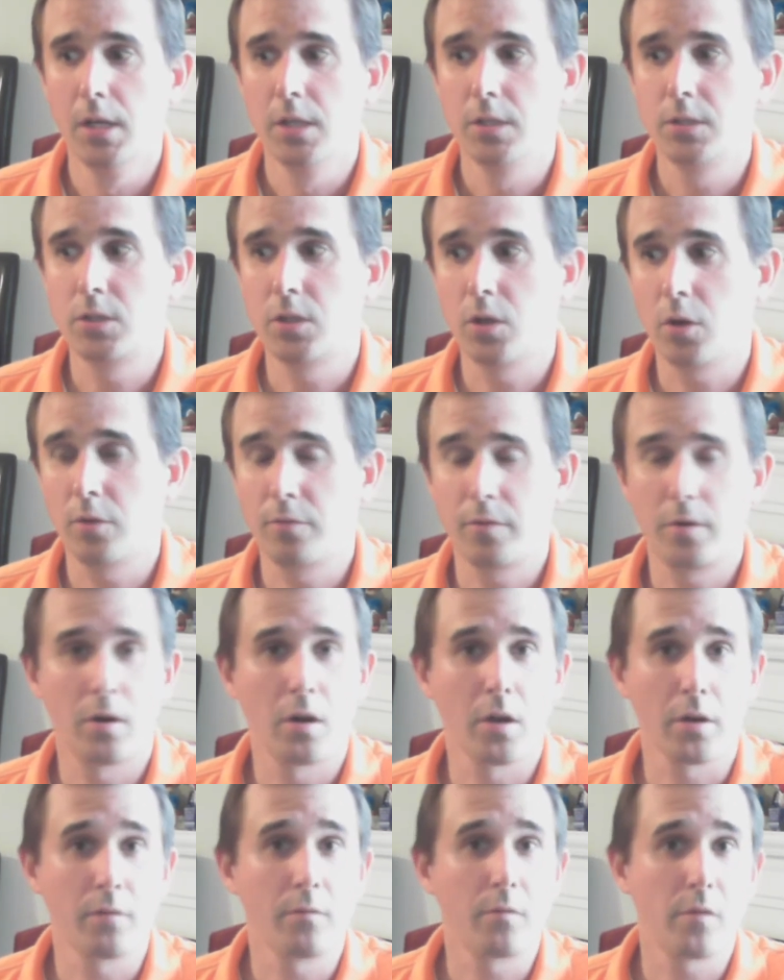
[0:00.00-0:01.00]
So if you're
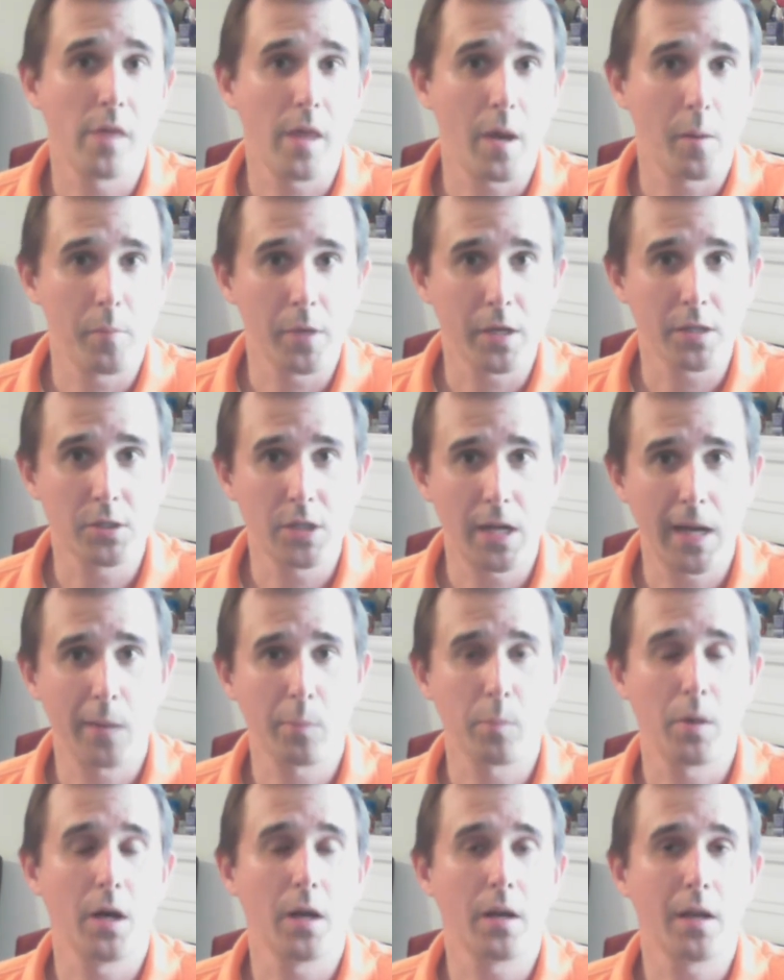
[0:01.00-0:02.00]
looking for that big
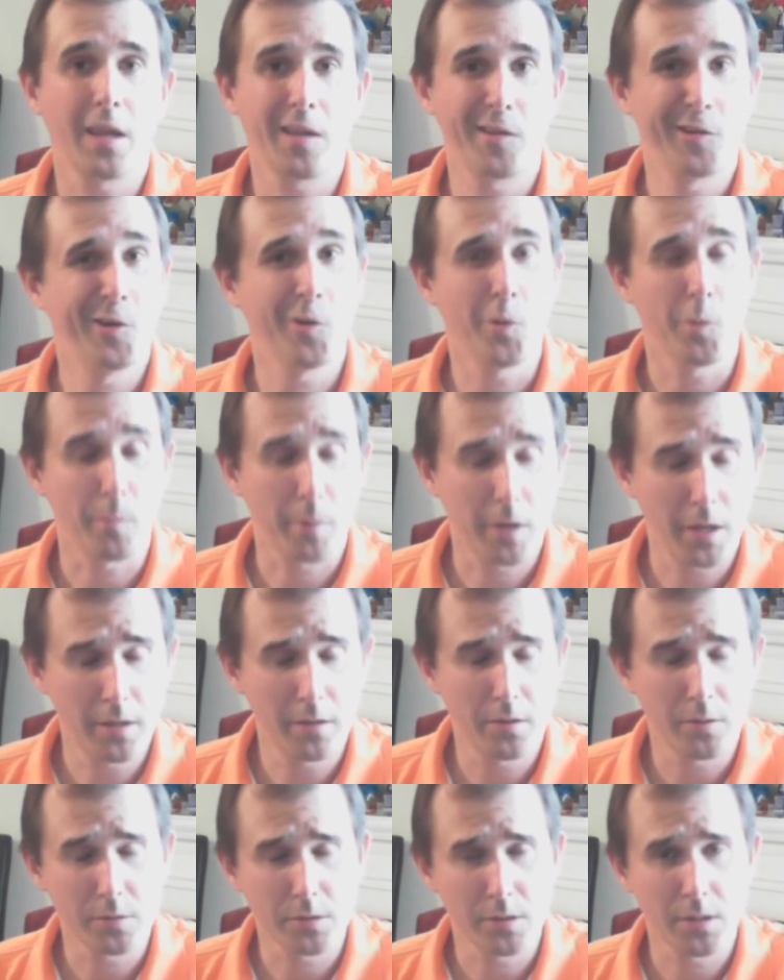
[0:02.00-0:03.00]
jackpot and you don't play
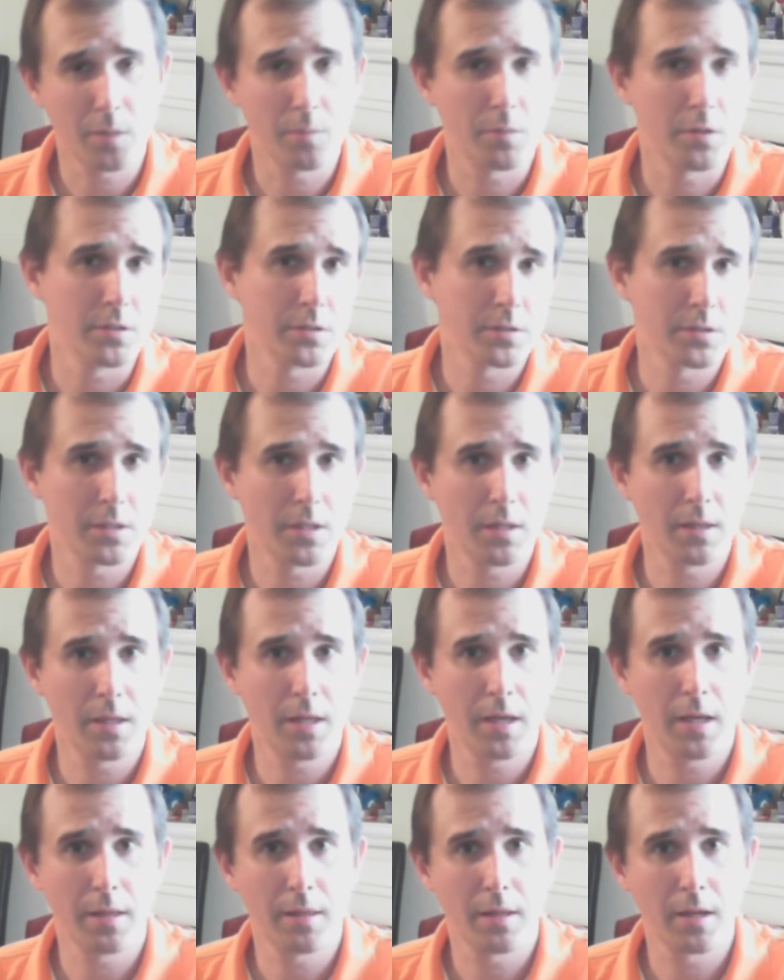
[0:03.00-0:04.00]
those numbers,
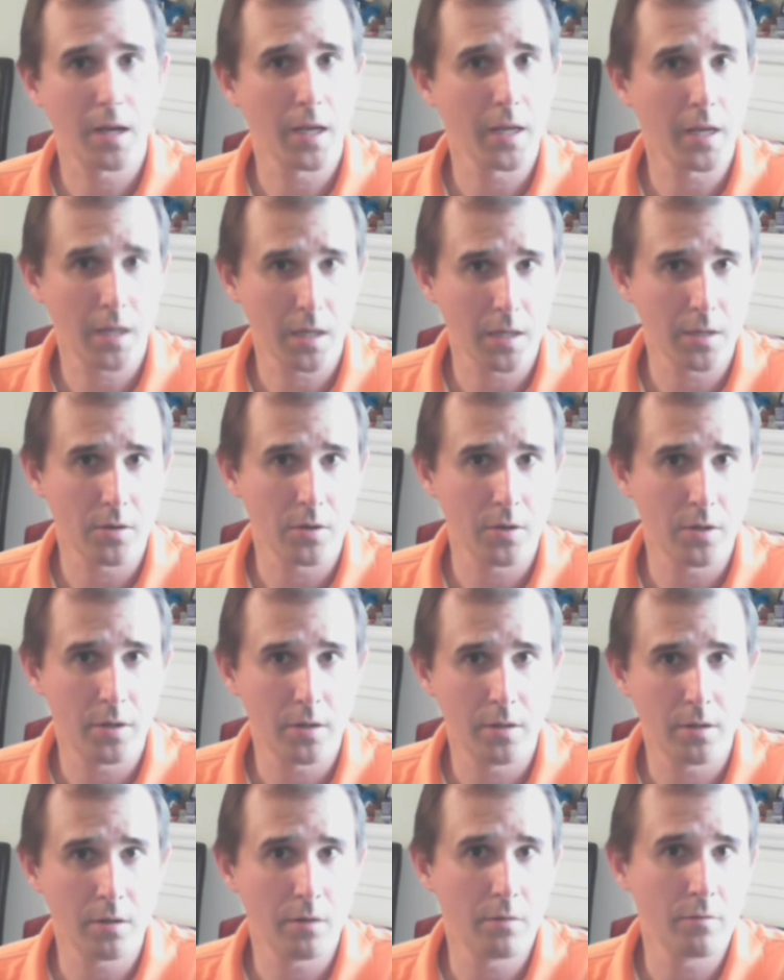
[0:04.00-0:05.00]
then the
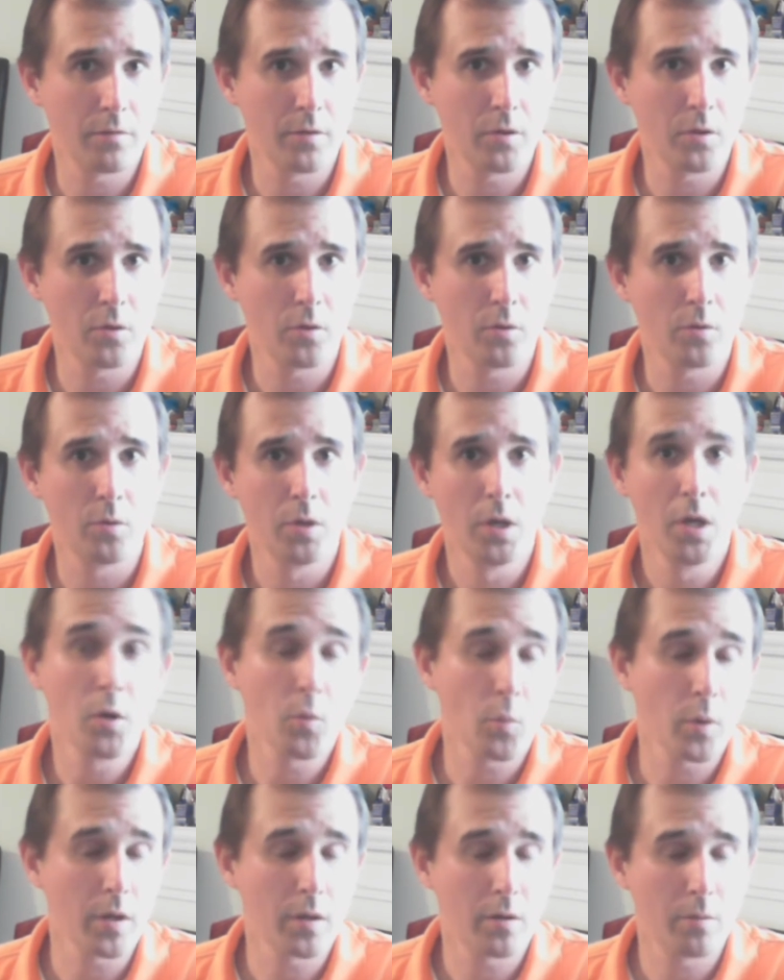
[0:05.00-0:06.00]
likelihood of you
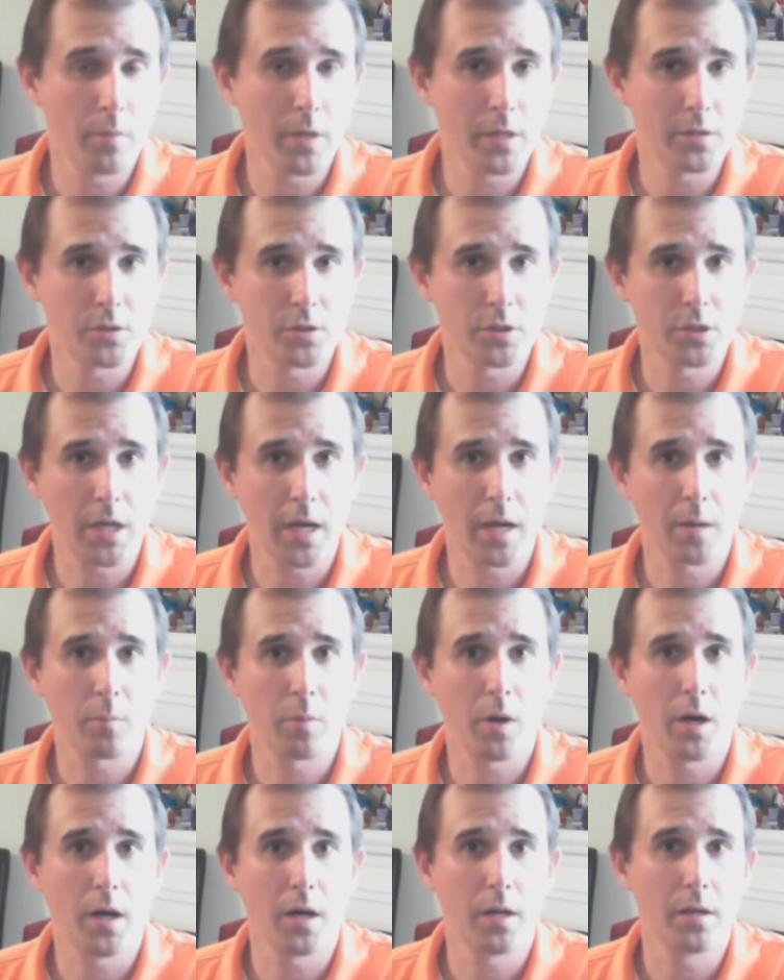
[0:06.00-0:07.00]
winning a major
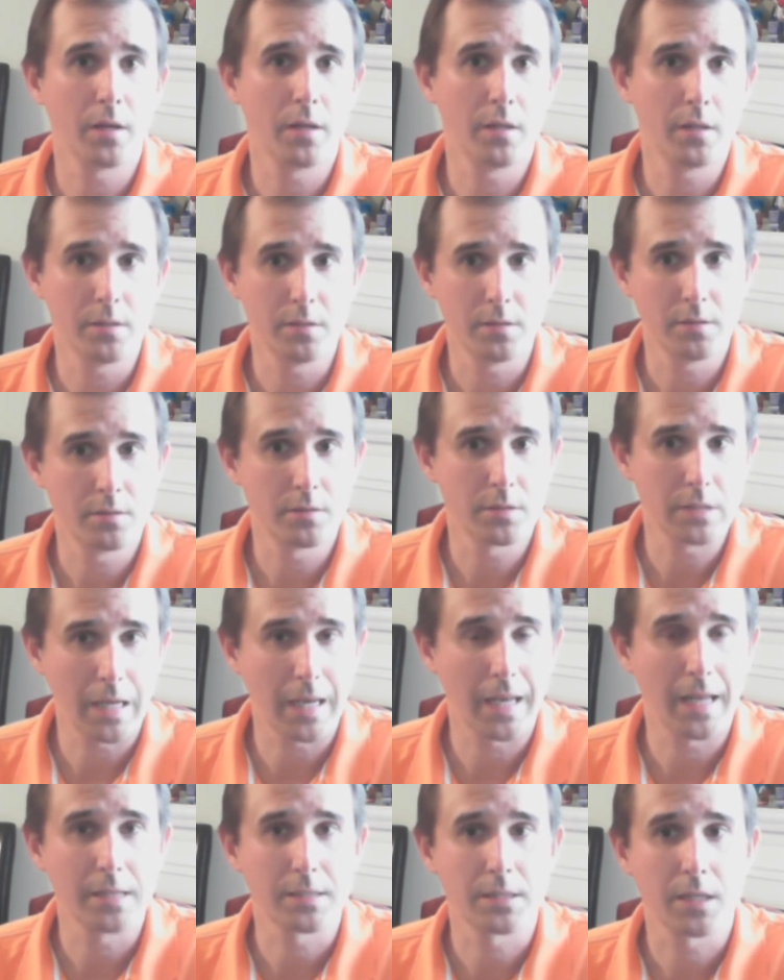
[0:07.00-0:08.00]
jackpot is
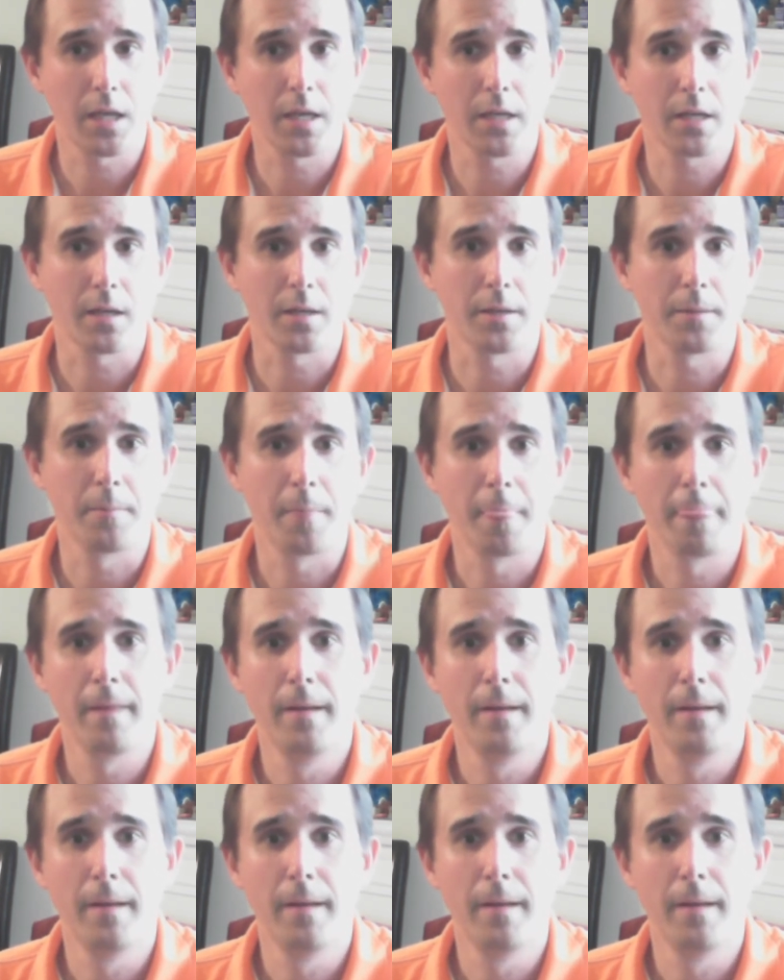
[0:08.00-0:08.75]
less likely.